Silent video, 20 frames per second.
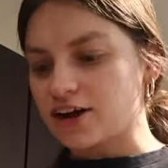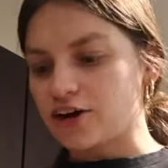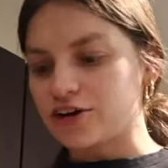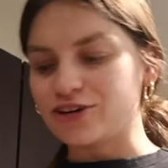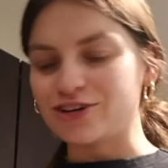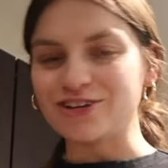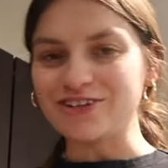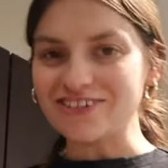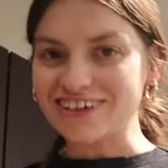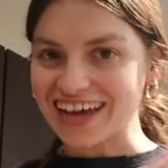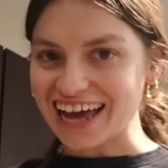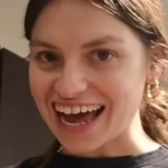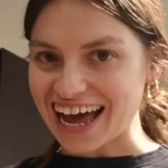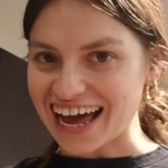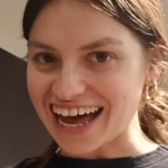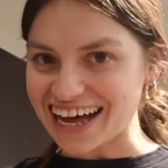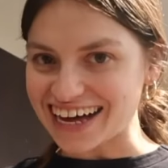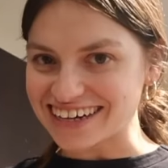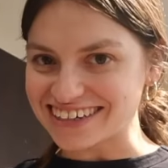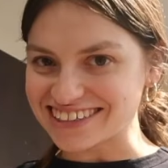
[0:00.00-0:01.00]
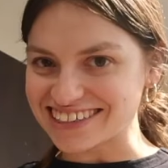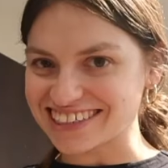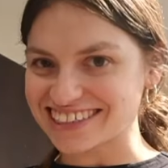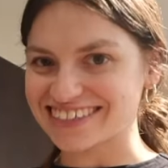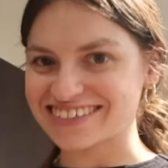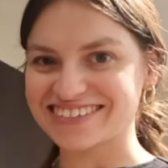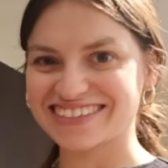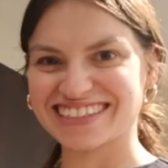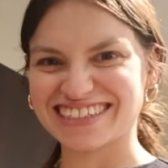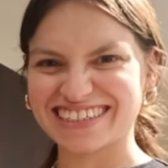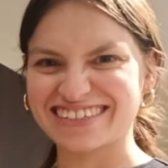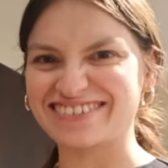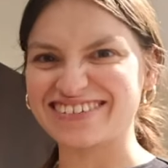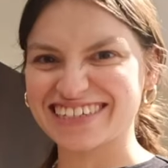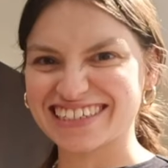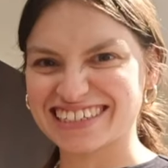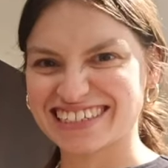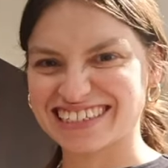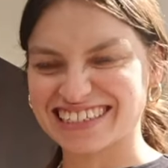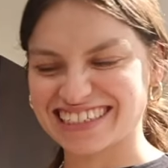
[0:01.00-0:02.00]
our new couch. I'm so
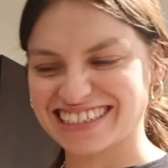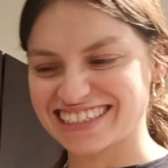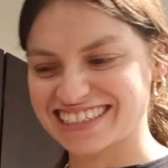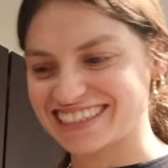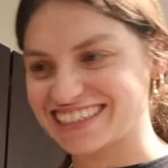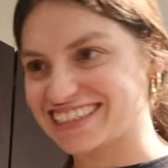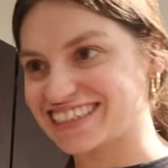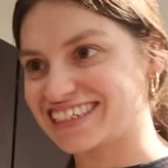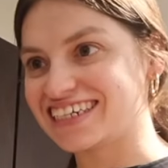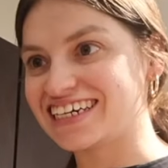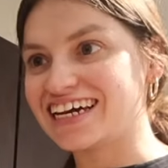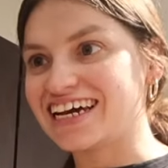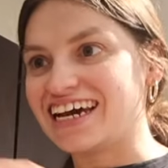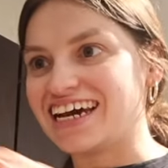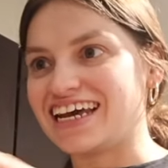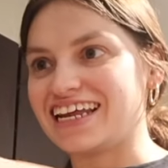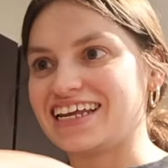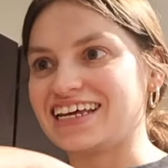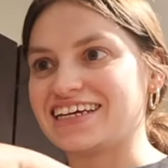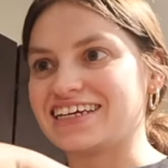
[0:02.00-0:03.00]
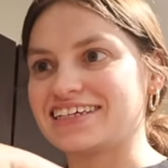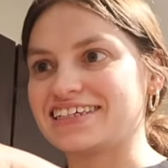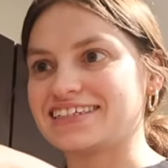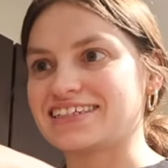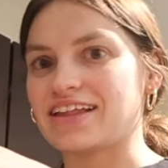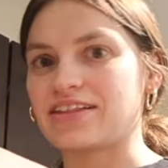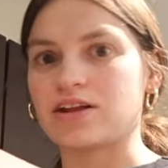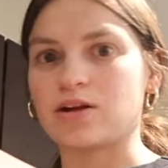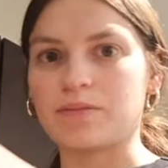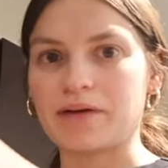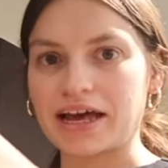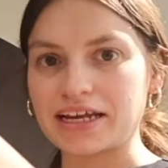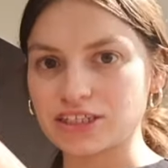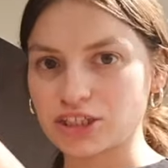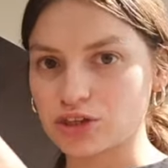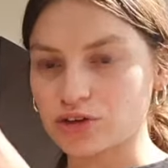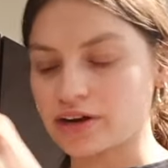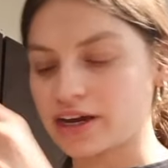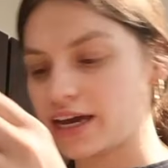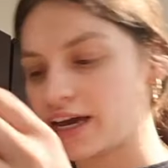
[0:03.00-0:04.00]
excited. It is a little past
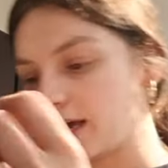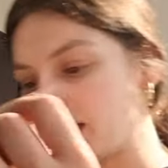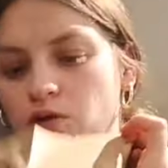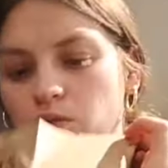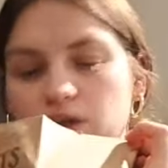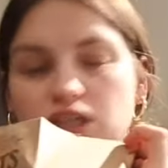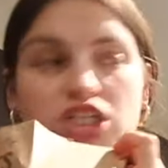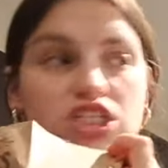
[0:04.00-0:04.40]
three. We